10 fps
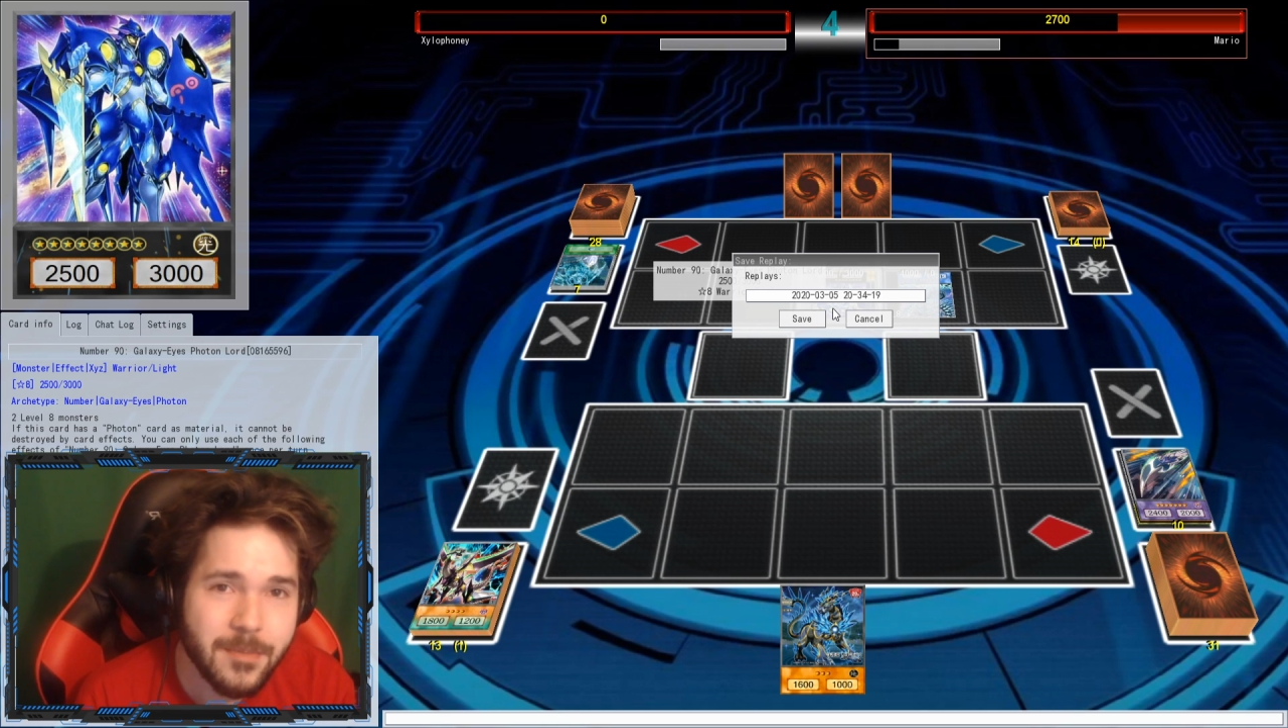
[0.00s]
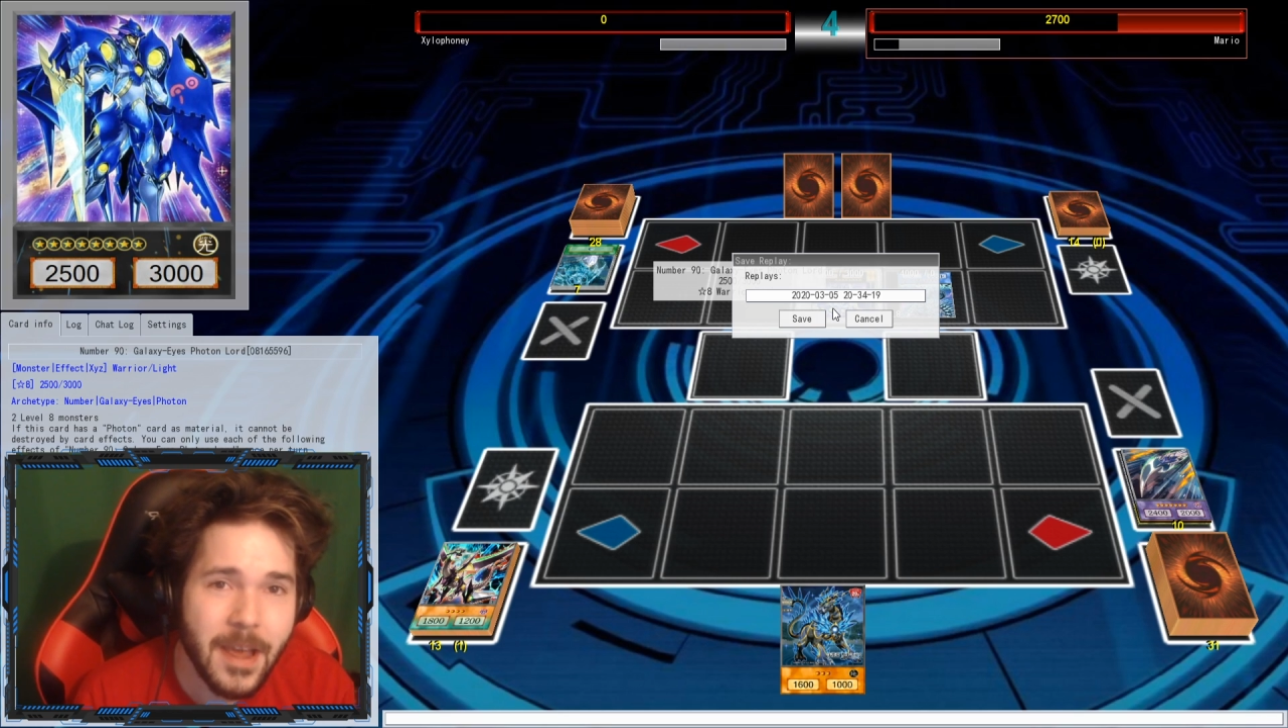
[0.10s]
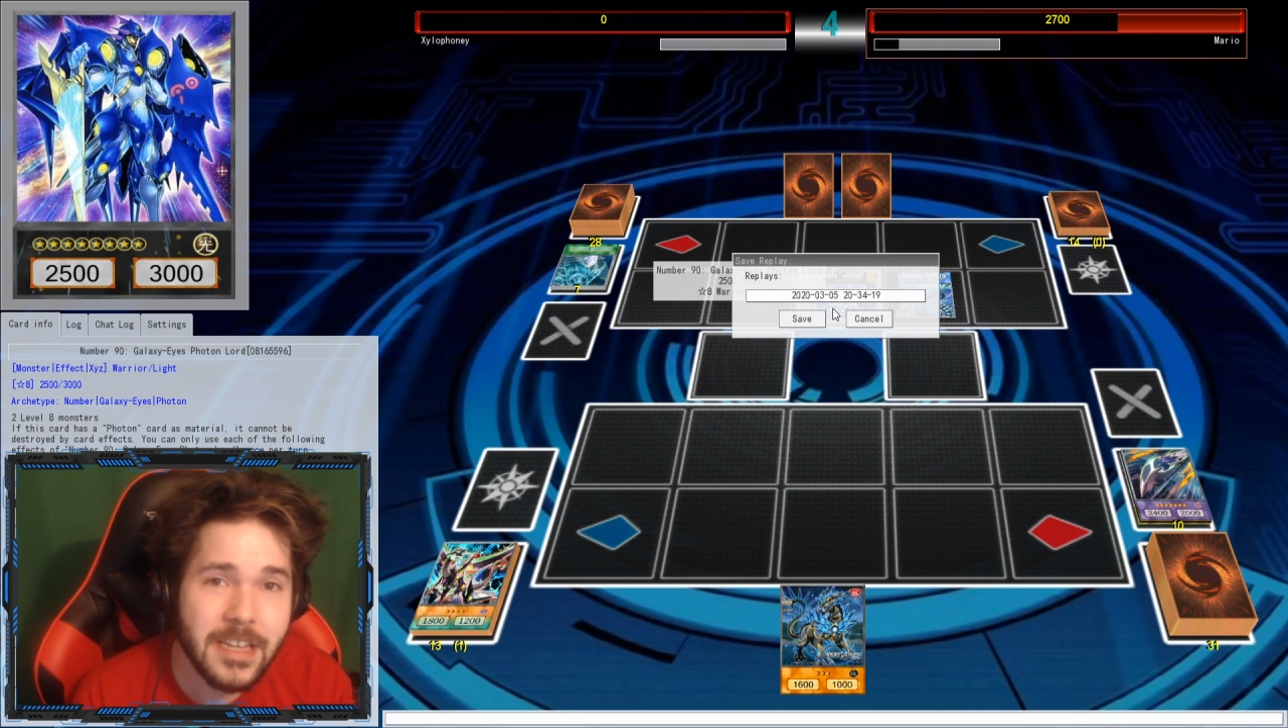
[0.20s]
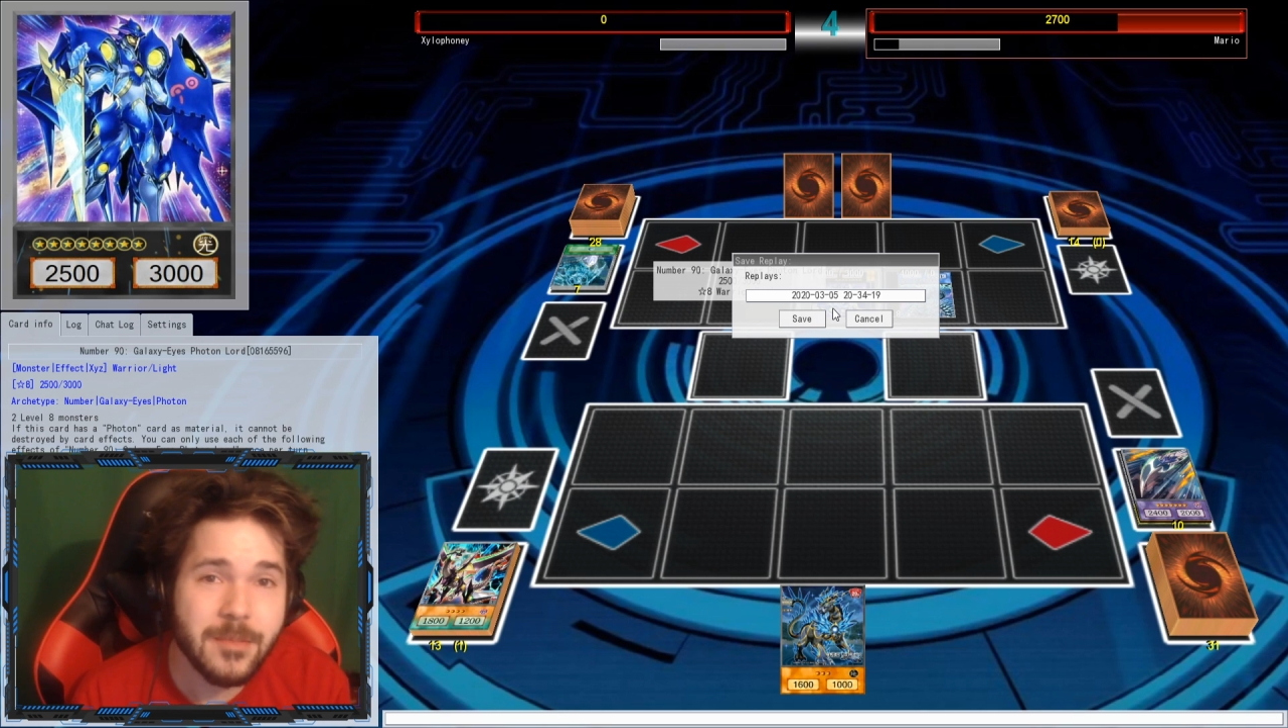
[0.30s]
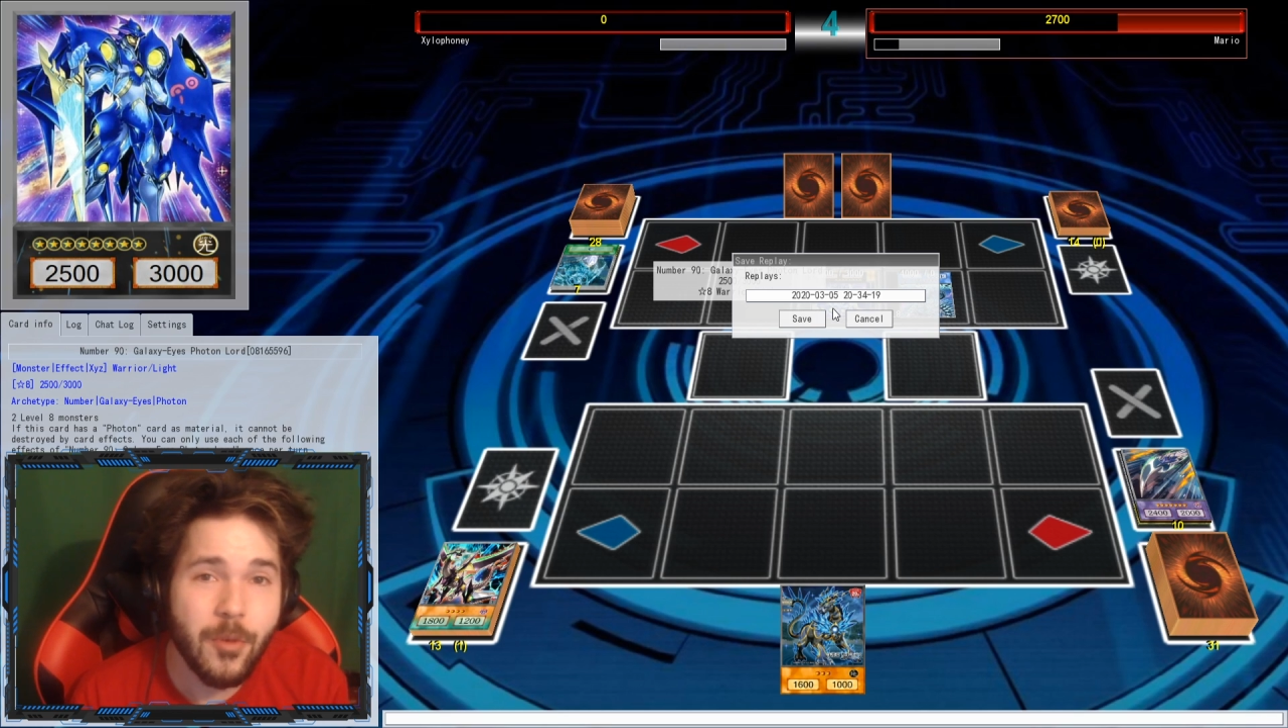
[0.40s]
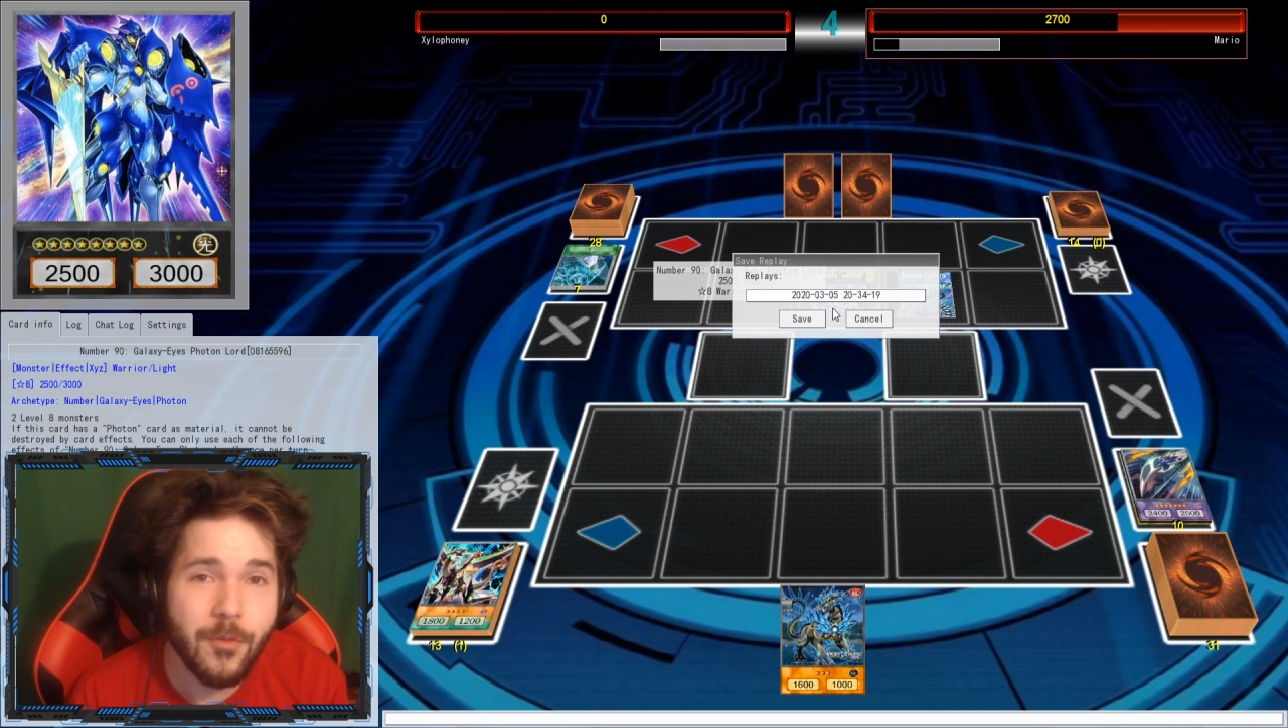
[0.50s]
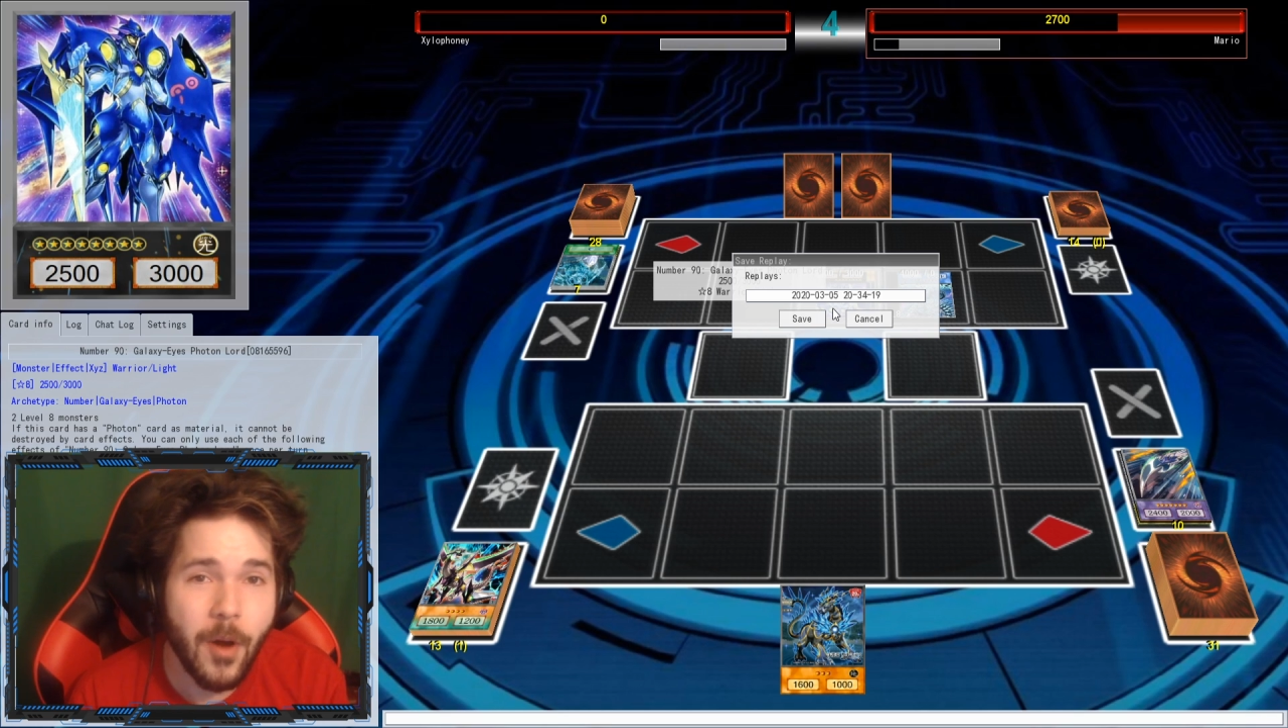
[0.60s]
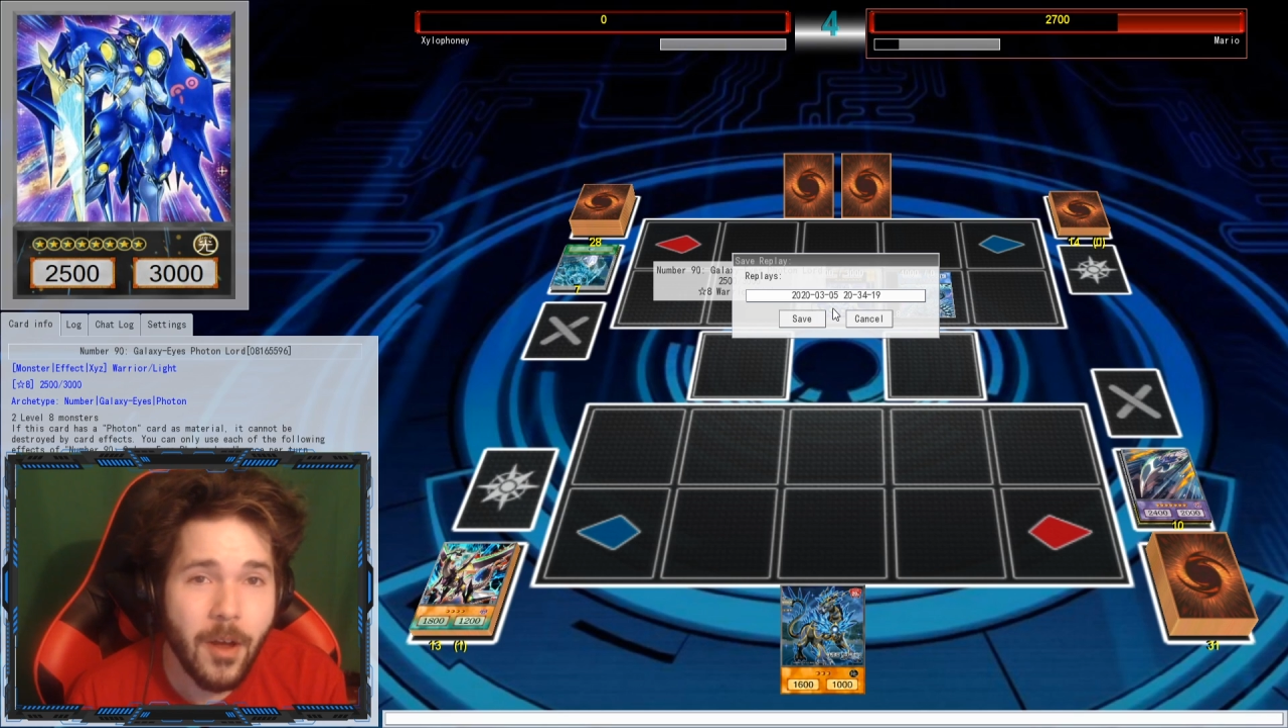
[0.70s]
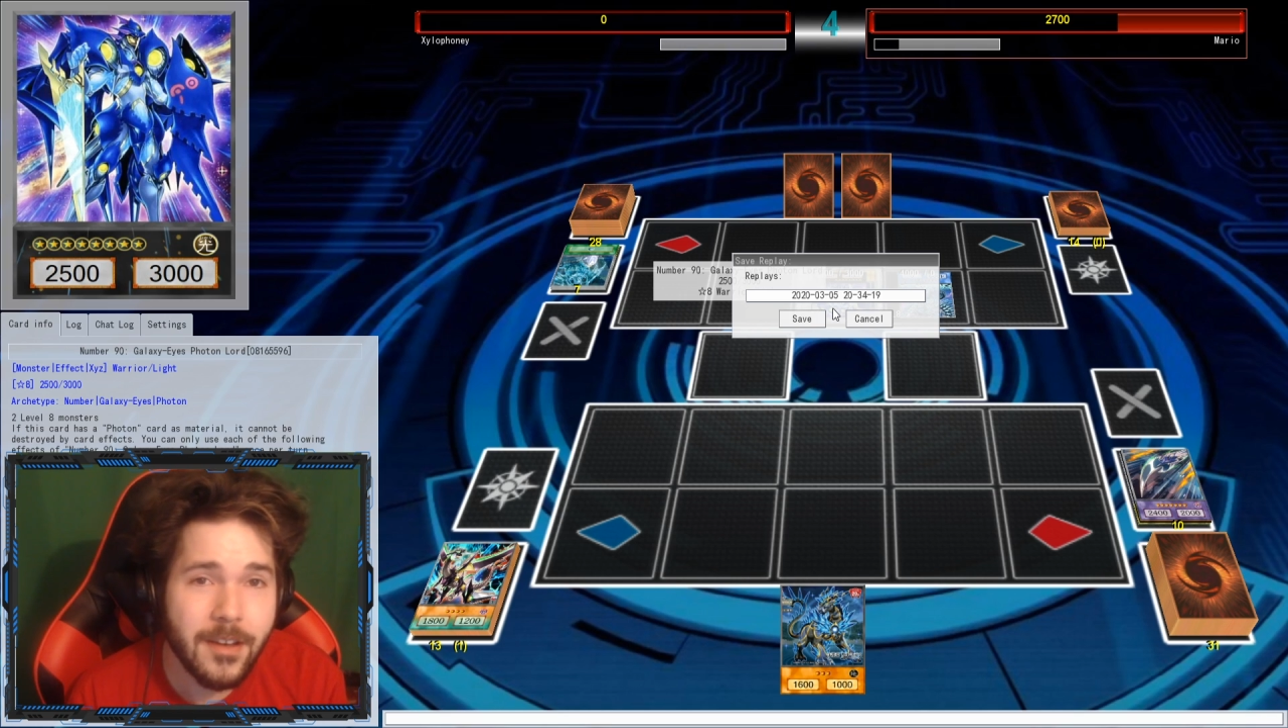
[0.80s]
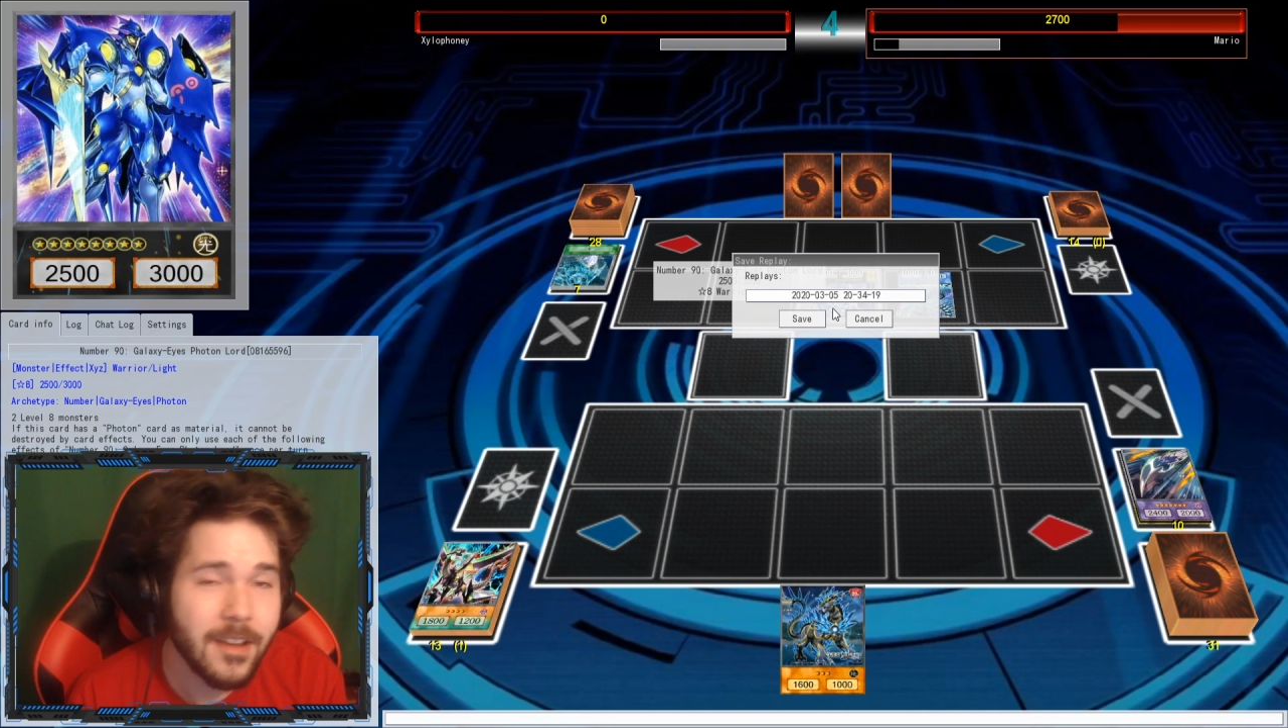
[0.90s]
Max move
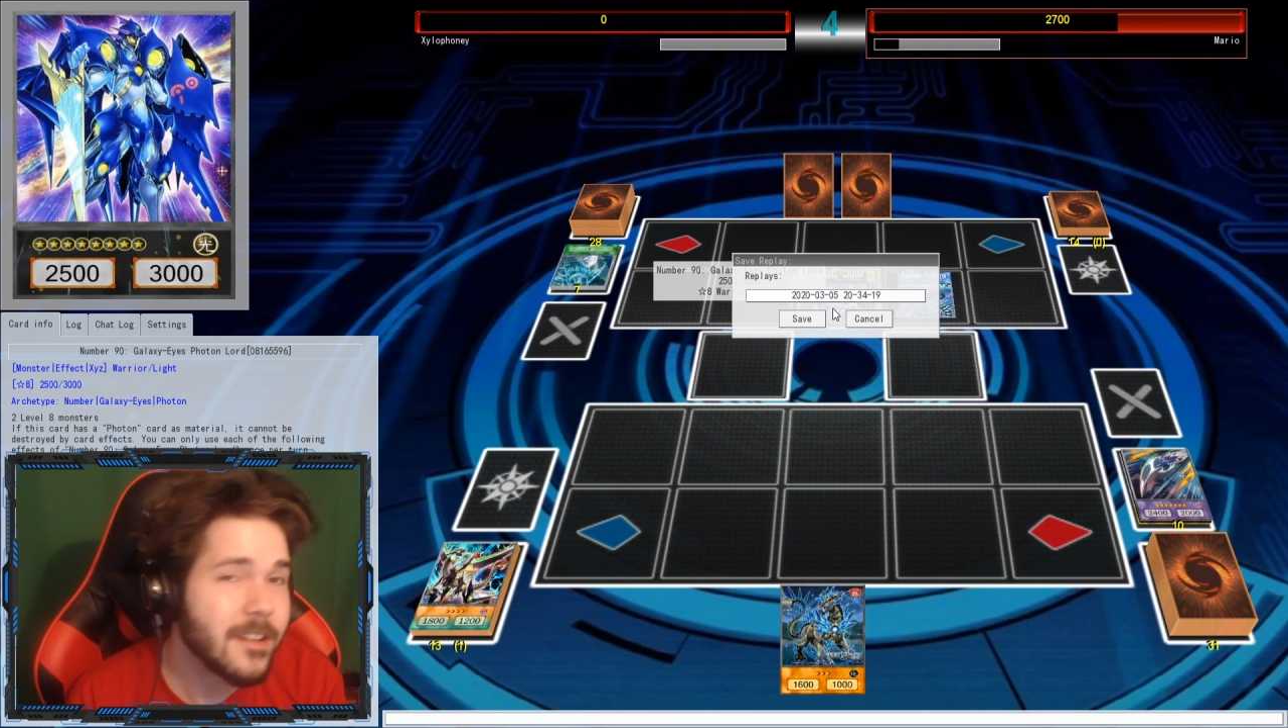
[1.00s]
on.